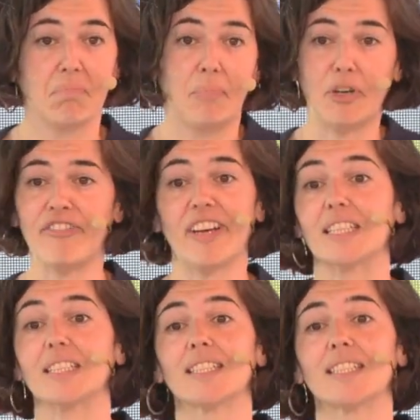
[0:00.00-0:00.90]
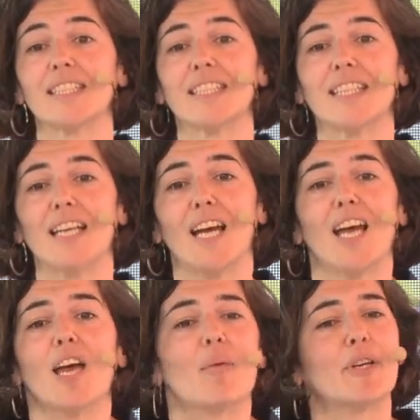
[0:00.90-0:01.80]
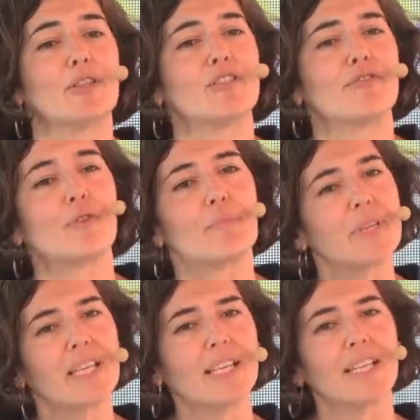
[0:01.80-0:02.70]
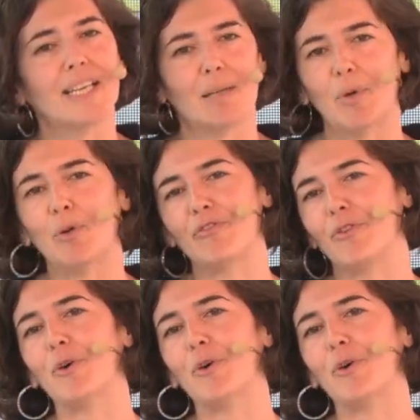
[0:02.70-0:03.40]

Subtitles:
Perfect. Because for me, above